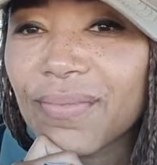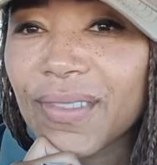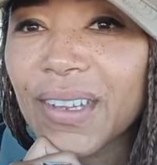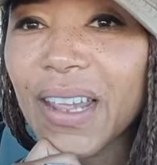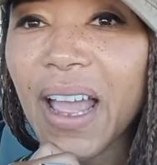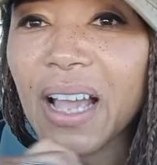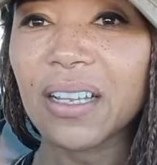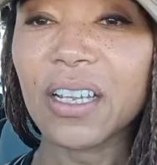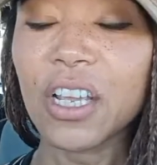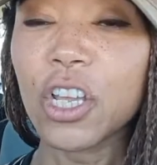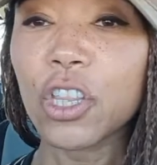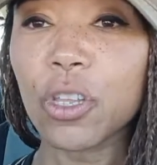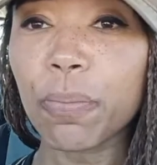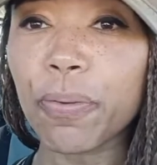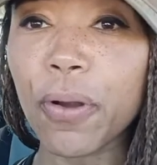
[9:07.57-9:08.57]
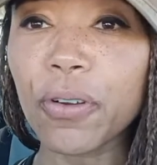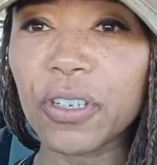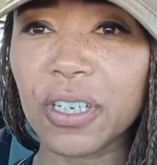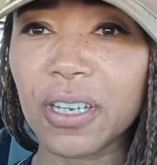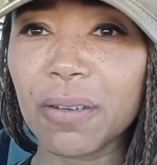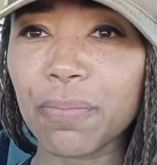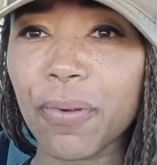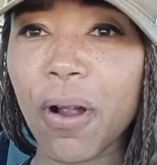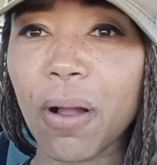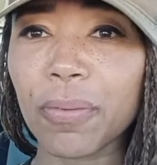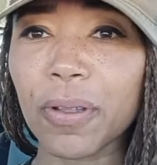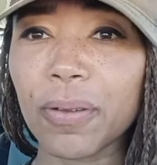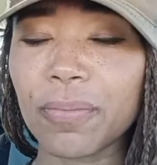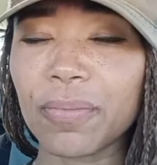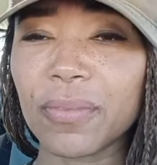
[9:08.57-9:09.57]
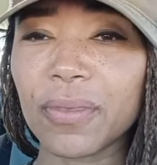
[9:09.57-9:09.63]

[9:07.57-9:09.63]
Yeah, the protein problem.